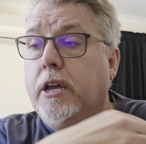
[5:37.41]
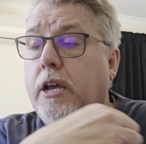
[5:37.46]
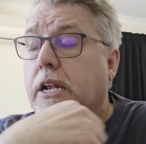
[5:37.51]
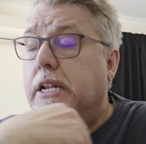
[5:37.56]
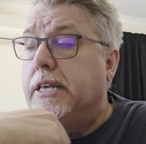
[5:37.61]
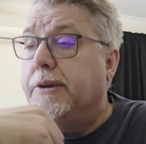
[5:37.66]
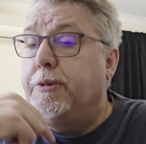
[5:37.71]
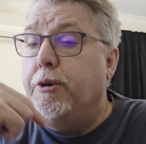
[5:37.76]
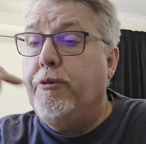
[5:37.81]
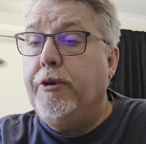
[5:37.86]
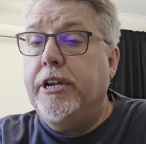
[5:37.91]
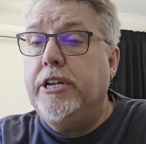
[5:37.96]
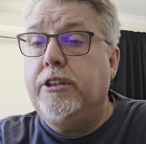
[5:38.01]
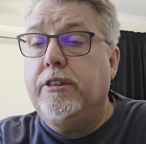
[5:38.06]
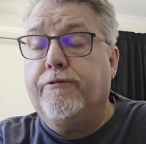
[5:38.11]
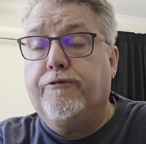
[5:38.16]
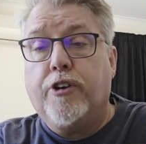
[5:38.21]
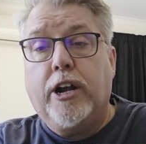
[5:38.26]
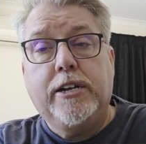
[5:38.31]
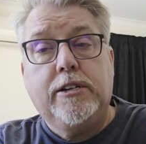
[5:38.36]
Then we went to the
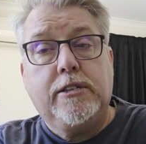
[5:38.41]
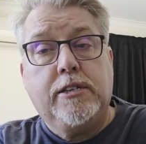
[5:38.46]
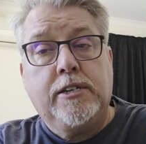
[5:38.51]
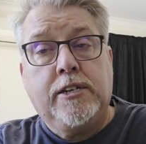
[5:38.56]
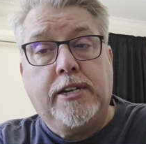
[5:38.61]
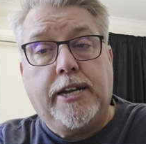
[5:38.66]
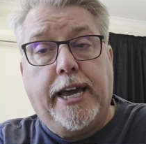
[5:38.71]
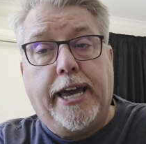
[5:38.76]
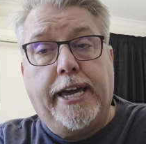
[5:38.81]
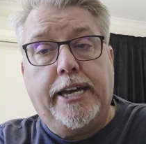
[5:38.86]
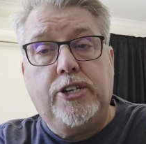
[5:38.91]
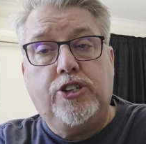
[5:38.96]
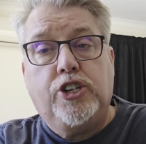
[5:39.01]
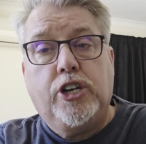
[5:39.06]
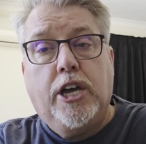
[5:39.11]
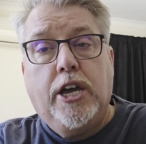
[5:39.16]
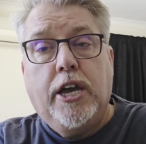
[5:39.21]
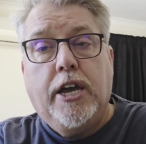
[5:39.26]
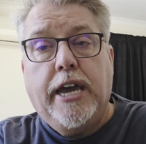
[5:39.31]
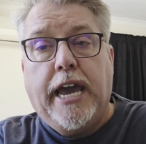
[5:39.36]
front of the stage
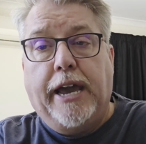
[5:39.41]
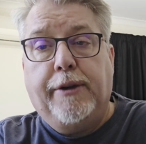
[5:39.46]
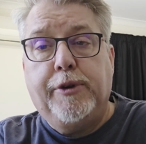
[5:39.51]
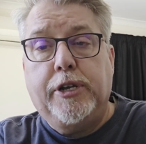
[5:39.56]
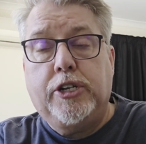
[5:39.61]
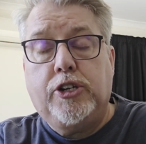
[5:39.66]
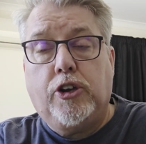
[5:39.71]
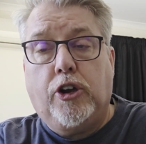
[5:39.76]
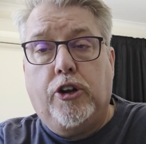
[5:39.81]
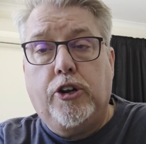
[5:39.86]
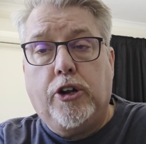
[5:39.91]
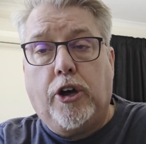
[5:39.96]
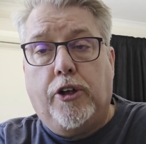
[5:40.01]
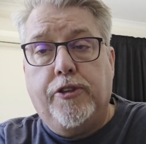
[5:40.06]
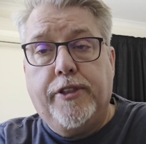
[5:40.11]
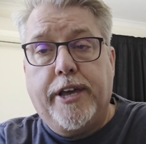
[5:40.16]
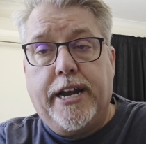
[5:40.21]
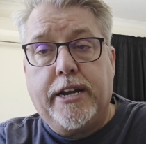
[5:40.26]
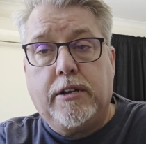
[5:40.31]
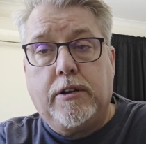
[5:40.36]
and we turned on
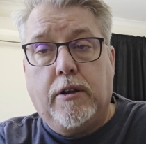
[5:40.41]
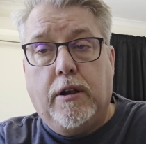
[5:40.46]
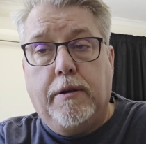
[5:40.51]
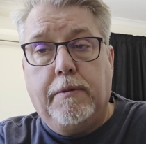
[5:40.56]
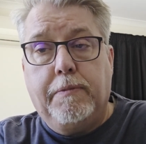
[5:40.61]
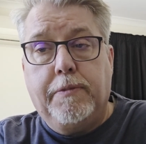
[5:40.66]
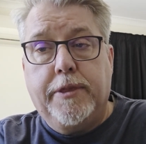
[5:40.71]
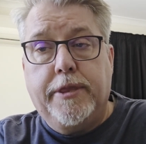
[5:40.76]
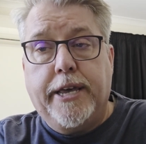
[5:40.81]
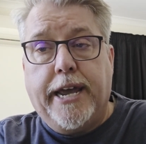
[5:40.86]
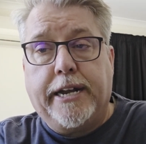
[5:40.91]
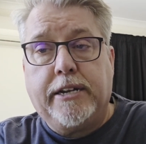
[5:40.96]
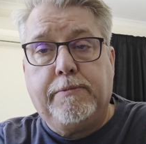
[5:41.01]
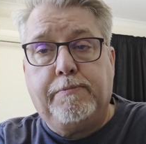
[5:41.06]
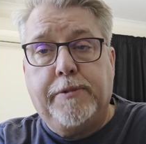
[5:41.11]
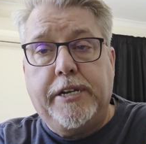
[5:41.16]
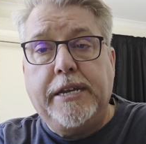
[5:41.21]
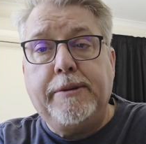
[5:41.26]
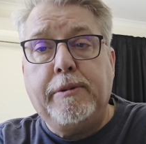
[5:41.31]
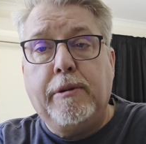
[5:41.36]
that
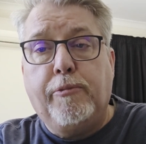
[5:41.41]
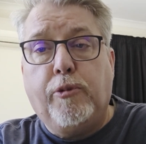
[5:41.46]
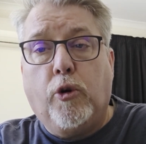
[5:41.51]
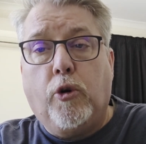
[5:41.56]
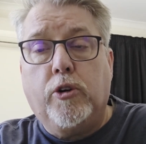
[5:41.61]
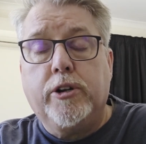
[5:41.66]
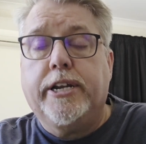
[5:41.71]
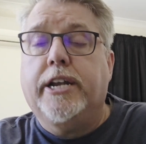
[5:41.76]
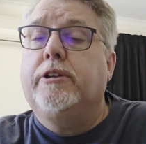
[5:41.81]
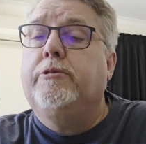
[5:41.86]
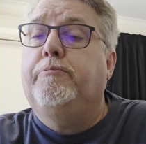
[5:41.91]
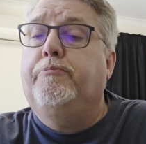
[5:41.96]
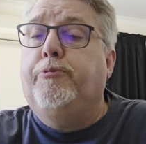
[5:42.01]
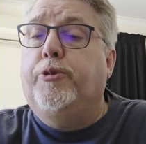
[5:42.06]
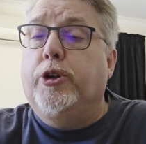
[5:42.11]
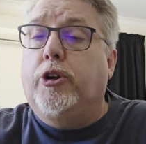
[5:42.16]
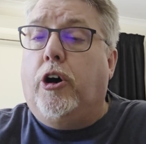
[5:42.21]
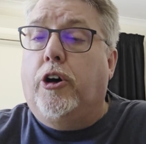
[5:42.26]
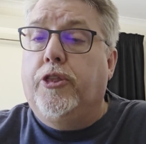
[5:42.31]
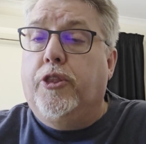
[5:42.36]
DB board that
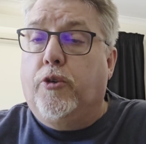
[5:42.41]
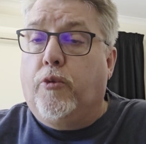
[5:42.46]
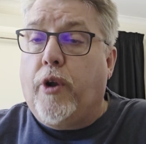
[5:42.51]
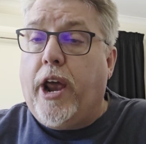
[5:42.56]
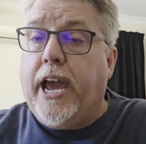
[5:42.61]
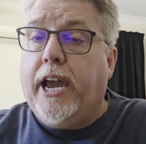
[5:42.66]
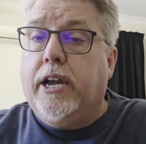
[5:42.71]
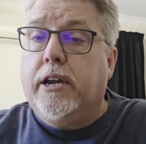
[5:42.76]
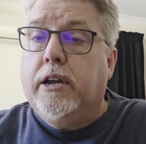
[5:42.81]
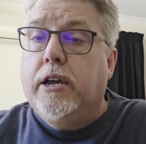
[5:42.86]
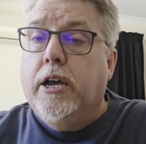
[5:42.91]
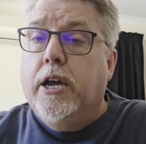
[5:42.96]
put on the rack